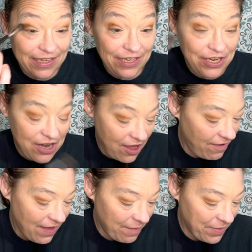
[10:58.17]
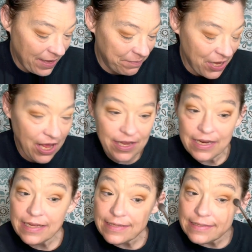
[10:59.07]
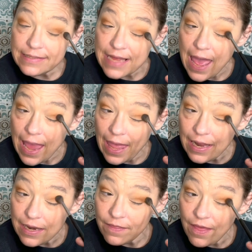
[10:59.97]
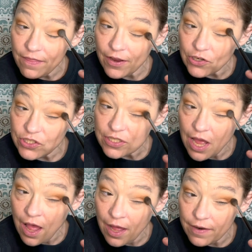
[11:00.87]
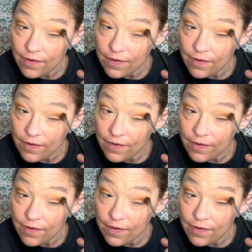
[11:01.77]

You know, I'm, I'm not sad that there's not,